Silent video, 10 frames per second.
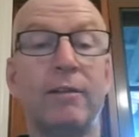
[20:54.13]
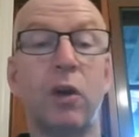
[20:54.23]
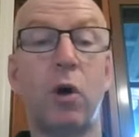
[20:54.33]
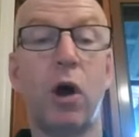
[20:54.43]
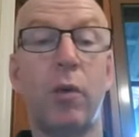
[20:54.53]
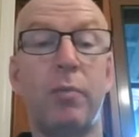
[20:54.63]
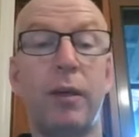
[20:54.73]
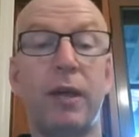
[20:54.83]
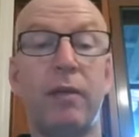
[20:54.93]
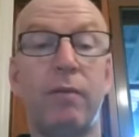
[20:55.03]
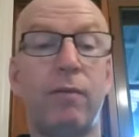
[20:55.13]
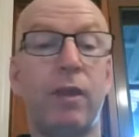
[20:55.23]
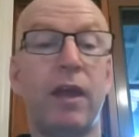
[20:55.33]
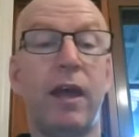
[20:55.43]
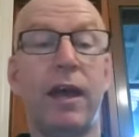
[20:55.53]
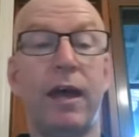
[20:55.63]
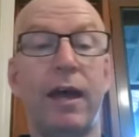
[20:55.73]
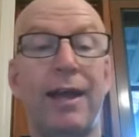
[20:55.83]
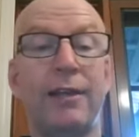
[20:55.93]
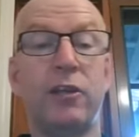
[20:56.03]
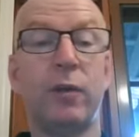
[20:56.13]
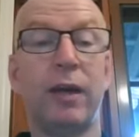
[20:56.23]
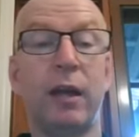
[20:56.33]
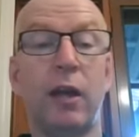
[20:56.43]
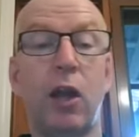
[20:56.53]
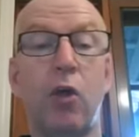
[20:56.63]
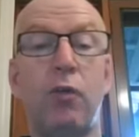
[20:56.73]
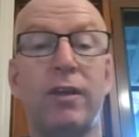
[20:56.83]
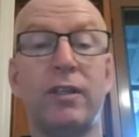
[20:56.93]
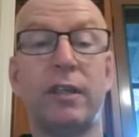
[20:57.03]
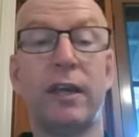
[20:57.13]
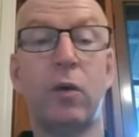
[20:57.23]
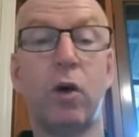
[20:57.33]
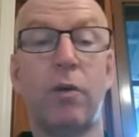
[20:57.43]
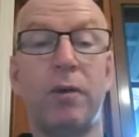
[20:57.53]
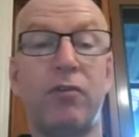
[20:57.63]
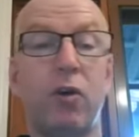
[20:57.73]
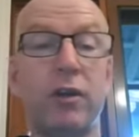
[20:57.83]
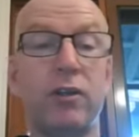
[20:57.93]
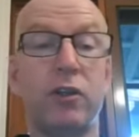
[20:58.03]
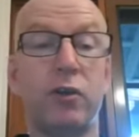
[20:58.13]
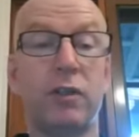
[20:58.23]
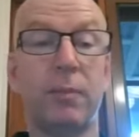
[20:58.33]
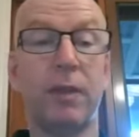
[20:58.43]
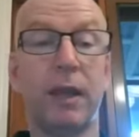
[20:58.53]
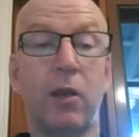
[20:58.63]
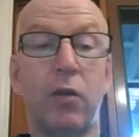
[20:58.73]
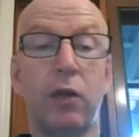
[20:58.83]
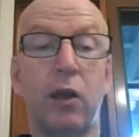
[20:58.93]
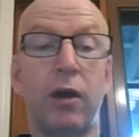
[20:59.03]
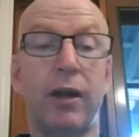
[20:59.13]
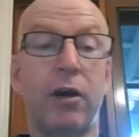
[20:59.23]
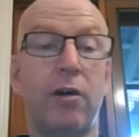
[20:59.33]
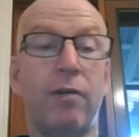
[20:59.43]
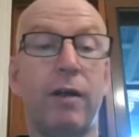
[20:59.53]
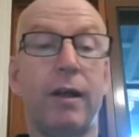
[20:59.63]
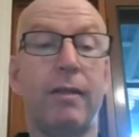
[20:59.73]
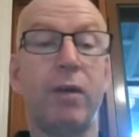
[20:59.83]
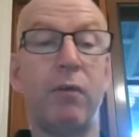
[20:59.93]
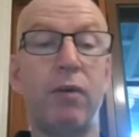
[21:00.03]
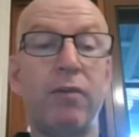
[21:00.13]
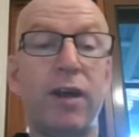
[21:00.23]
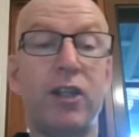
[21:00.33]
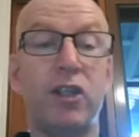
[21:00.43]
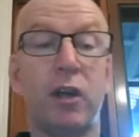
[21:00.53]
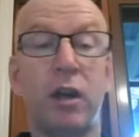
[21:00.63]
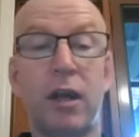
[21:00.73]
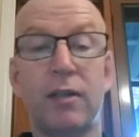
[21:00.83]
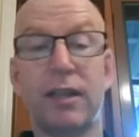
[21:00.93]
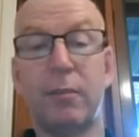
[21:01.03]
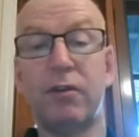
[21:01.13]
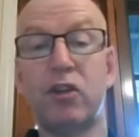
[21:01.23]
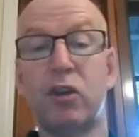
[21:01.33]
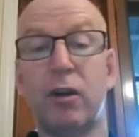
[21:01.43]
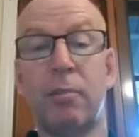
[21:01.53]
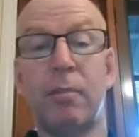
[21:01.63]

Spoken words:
So I would be, in doing a low risk deal, I'd be trying to do something along the line of a renovation, a subdivision,